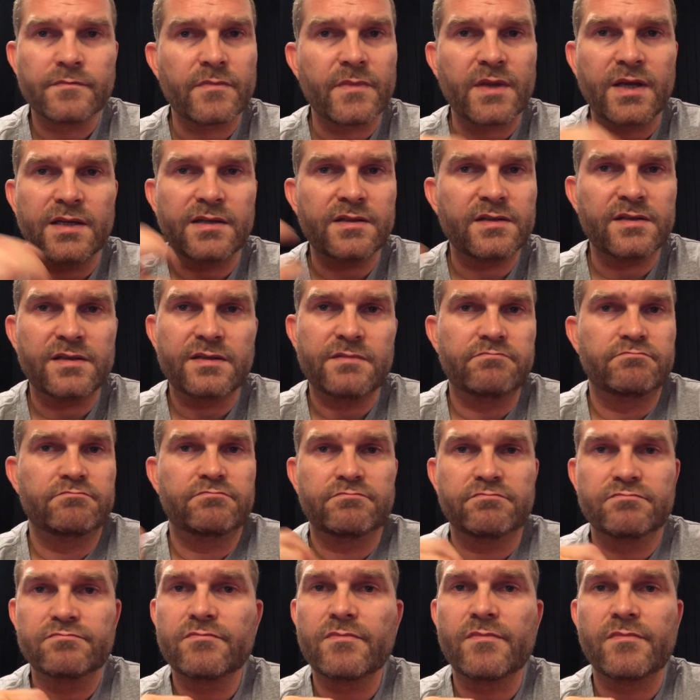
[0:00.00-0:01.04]
it's
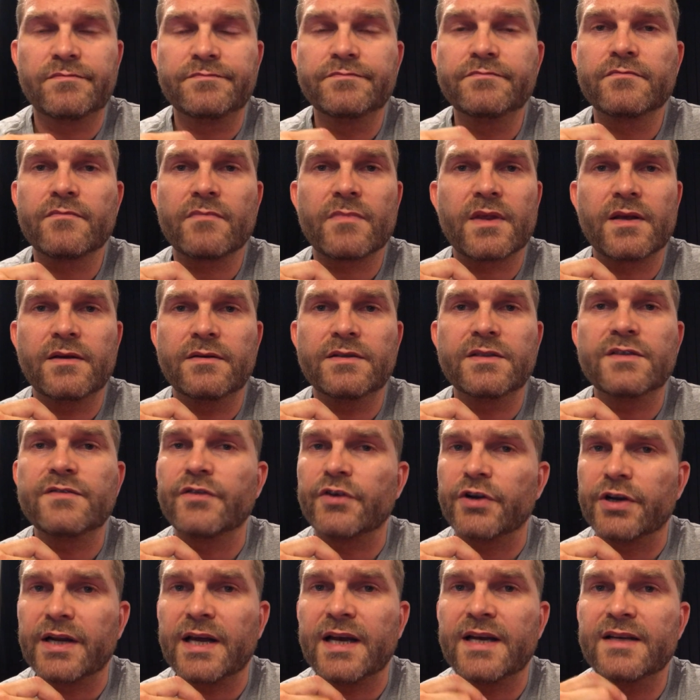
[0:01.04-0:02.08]

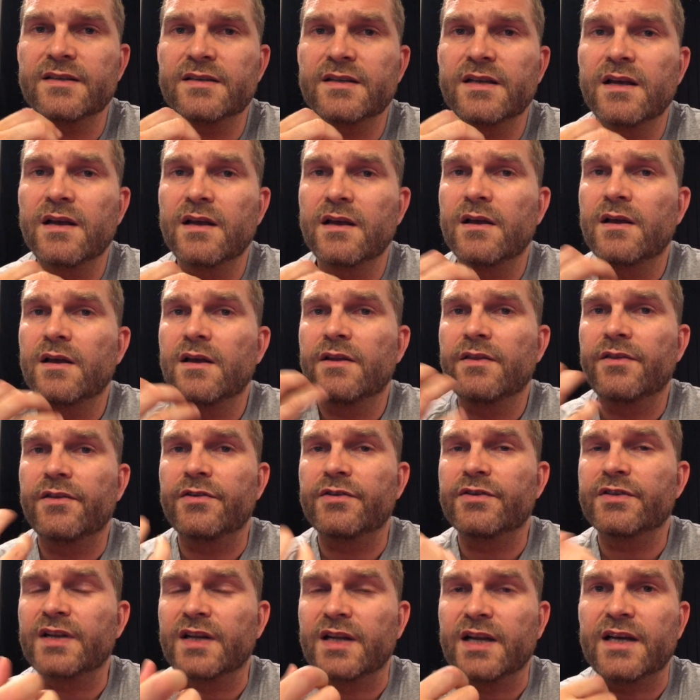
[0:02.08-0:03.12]
very nice.
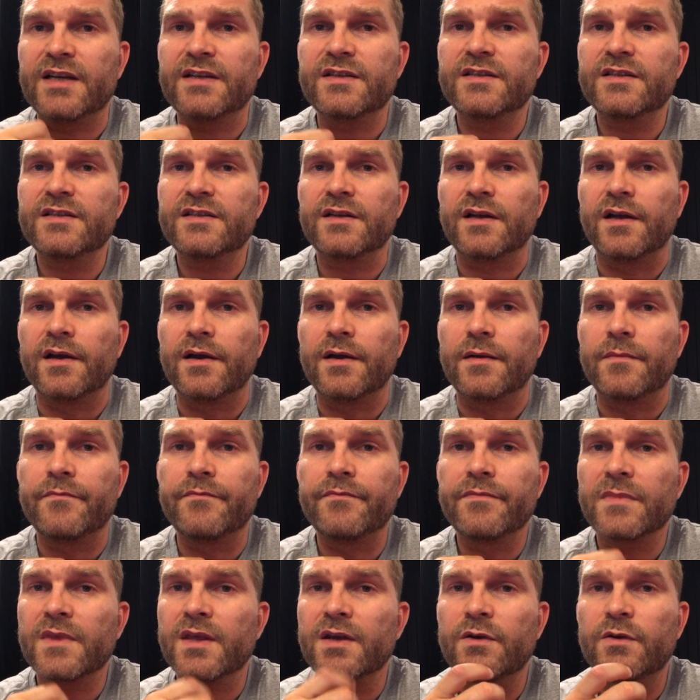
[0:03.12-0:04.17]
There's a nice
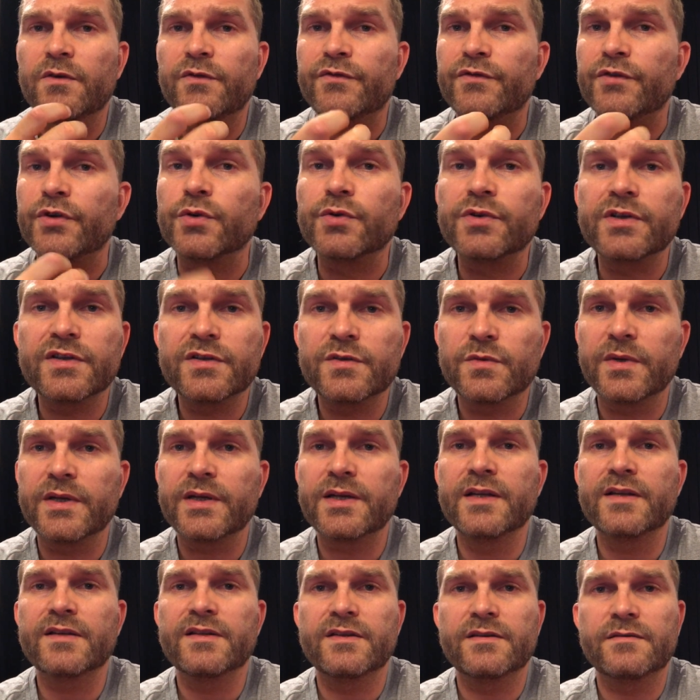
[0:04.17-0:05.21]
fruity
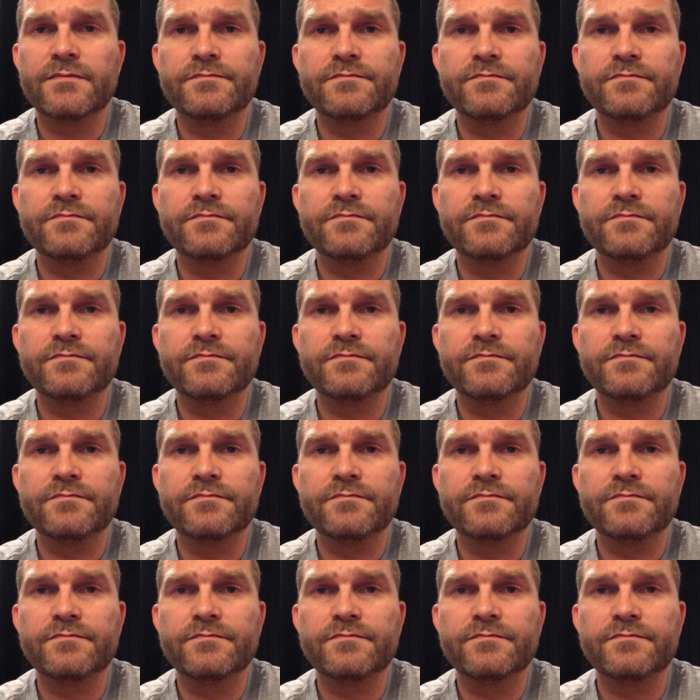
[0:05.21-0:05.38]
sweetness.